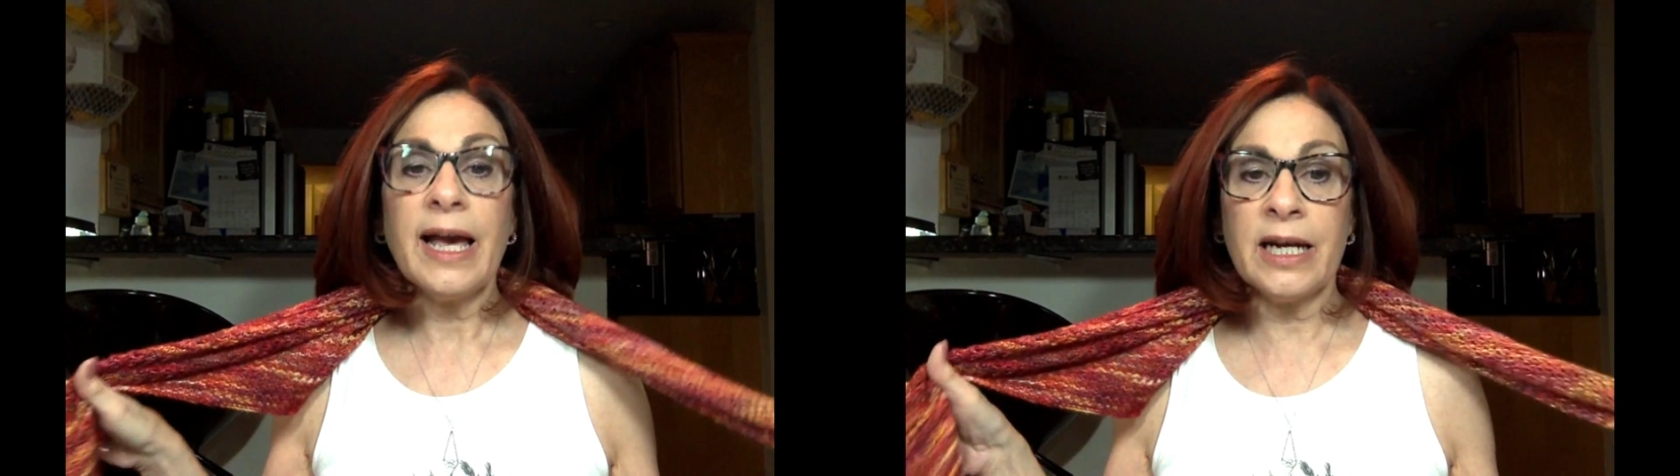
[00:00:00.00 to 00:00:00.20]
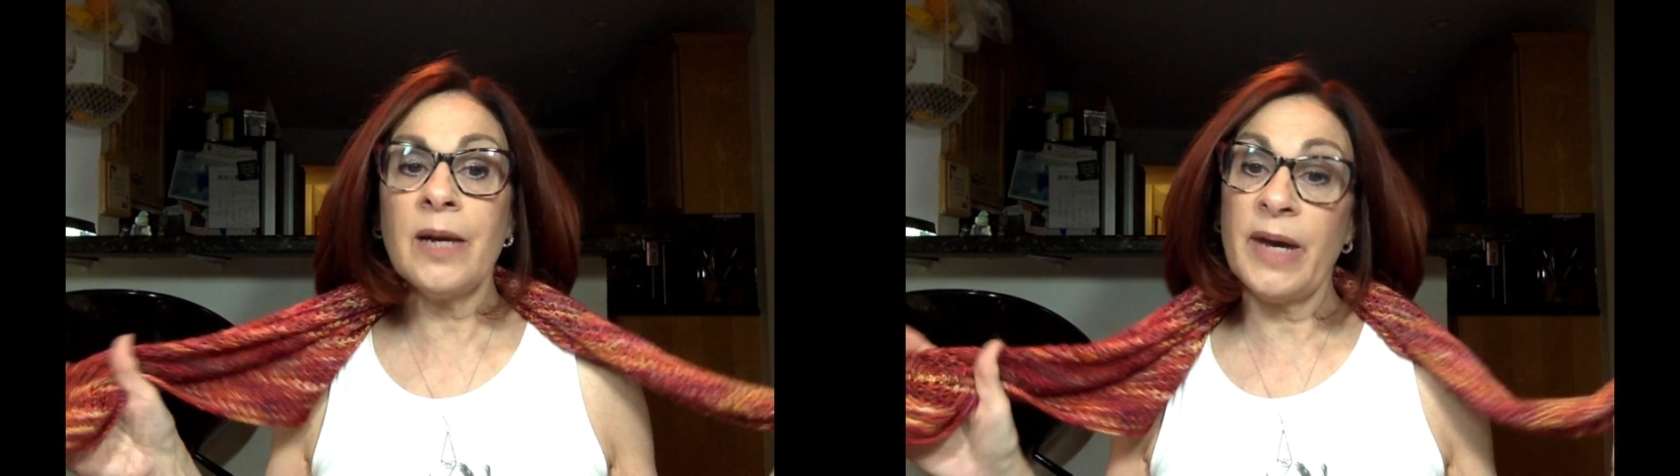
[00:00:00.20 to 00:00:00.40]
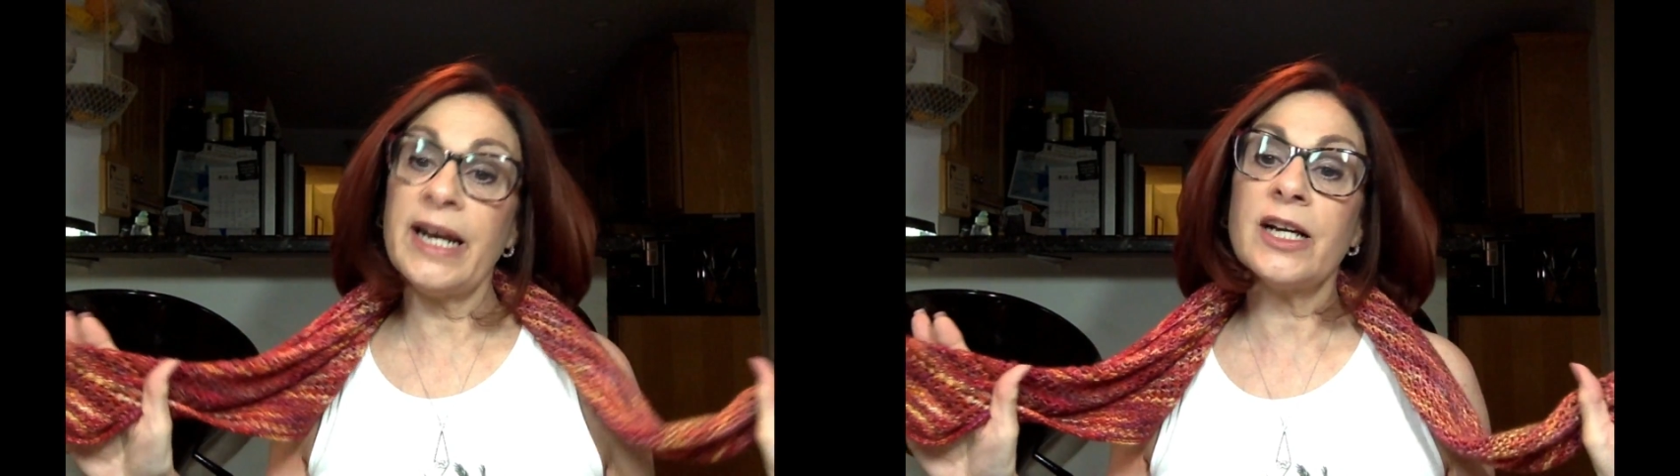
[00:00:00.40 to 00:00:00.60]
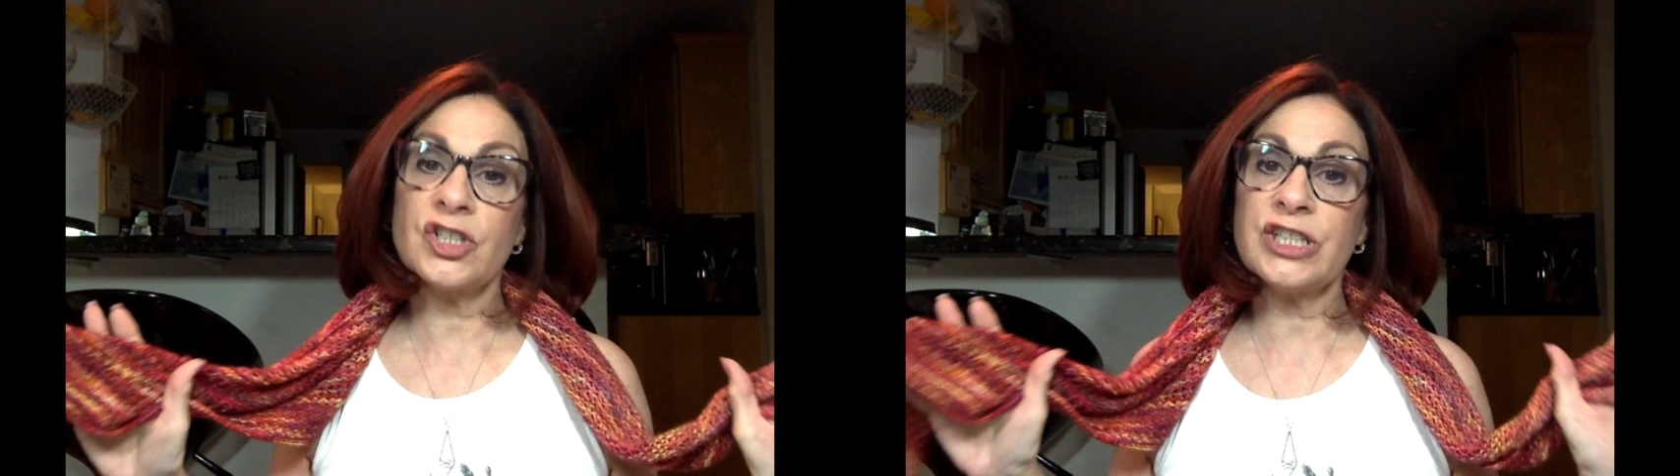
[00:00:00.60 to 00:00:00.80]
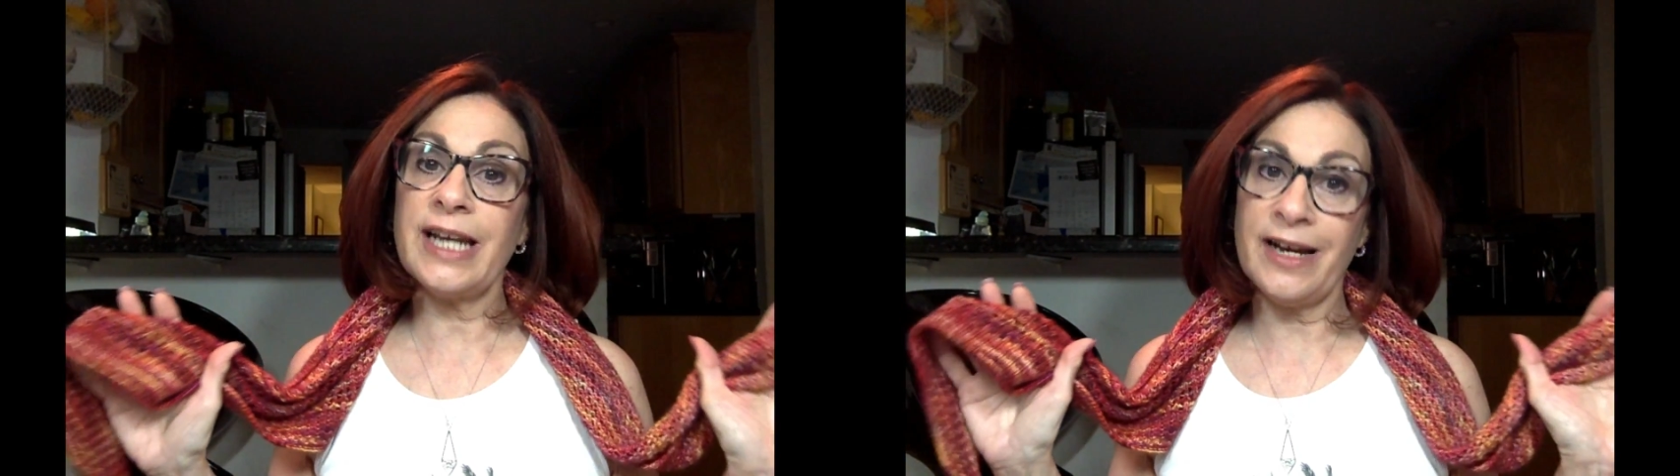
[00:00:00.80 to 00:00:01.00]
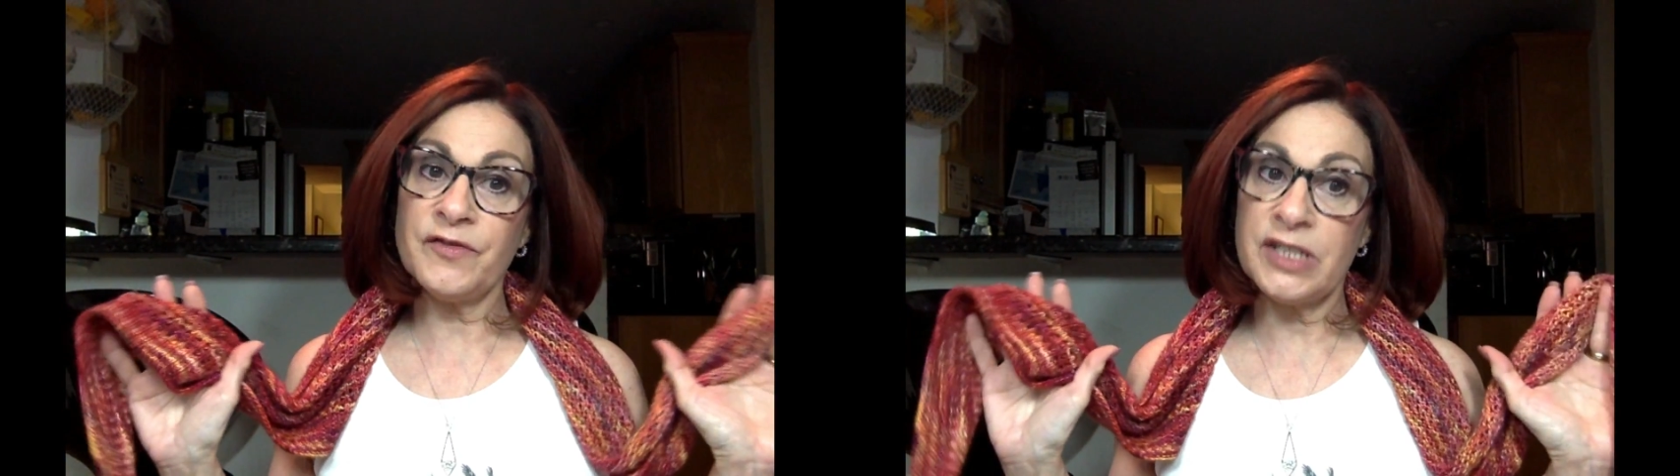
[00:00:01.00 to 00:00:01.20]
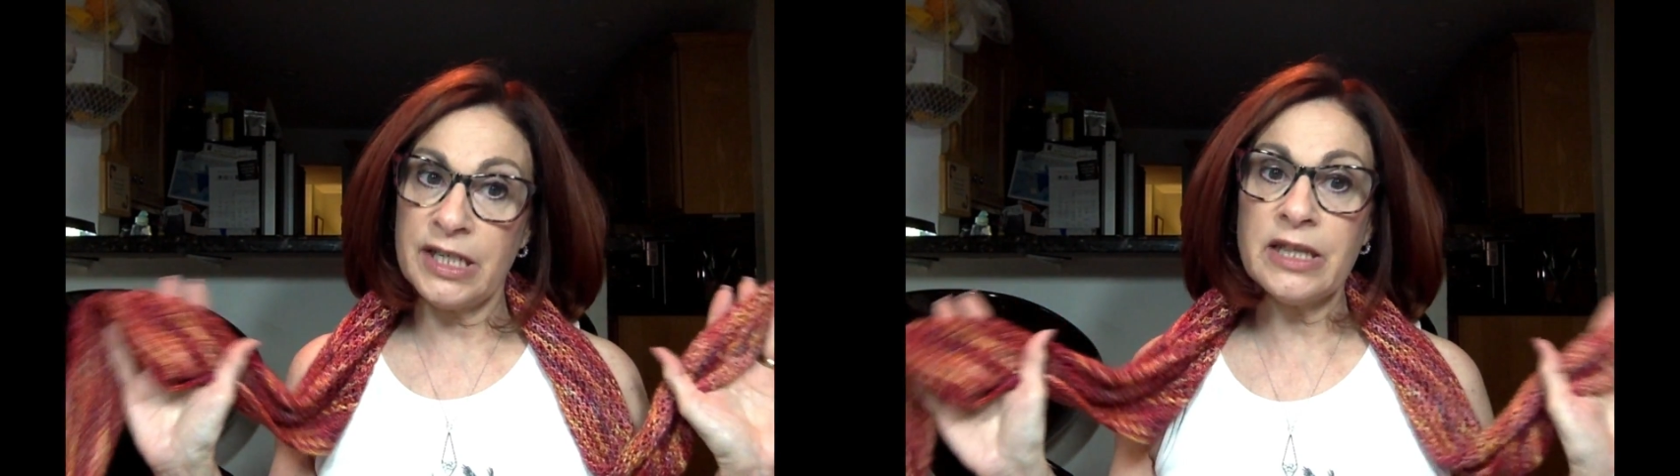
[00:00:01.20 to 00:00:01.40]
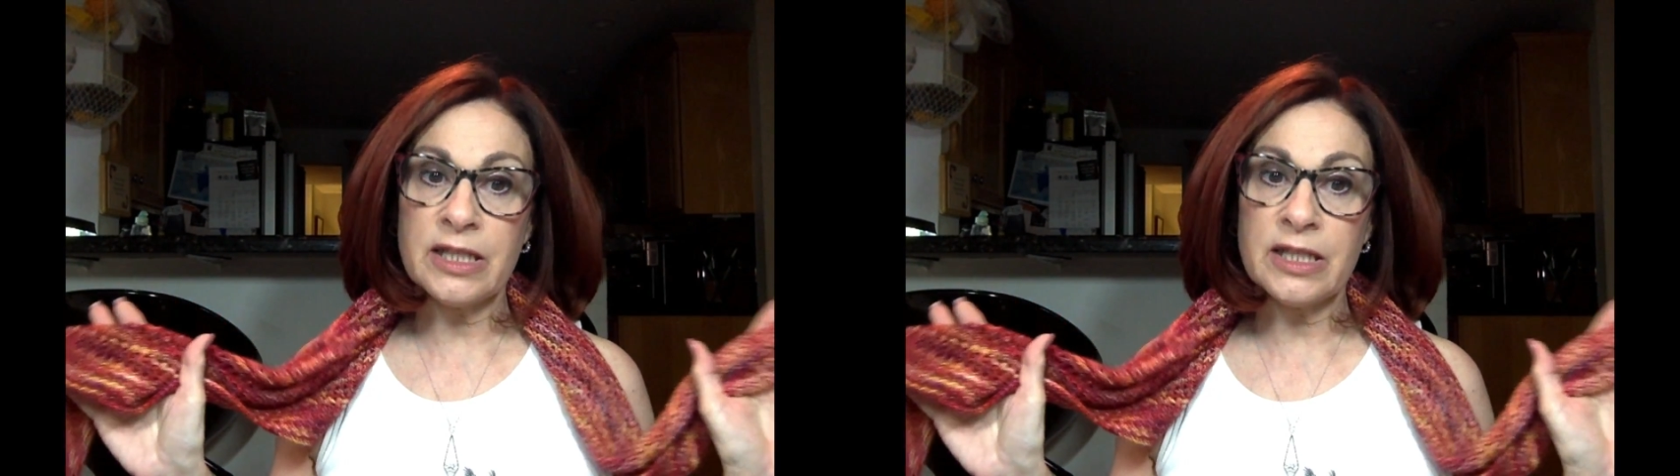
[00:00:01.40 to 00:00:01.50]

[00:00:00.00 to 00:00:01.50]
and I might actually have to knit